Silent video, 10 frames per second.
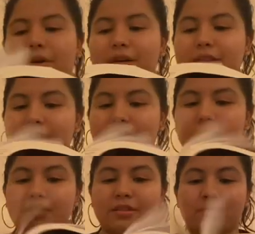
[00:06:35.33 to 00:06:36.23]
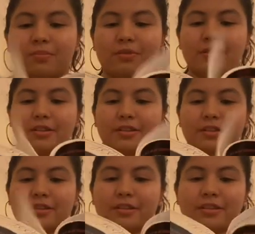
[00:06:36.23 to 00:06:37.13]
I saw this book,
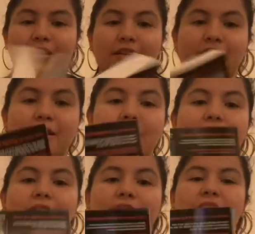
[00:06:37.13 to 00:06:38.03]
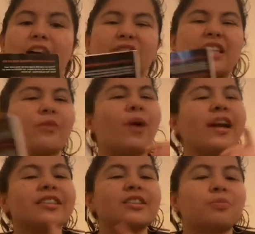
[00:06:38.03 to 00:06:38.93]
I was like, why
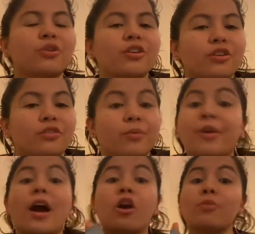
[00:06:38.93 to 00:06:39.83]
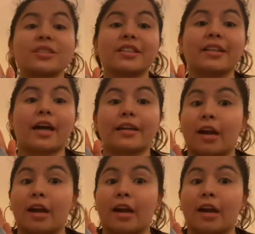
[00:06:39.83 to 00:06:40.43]
did this book look familiar? I almost didn't got it.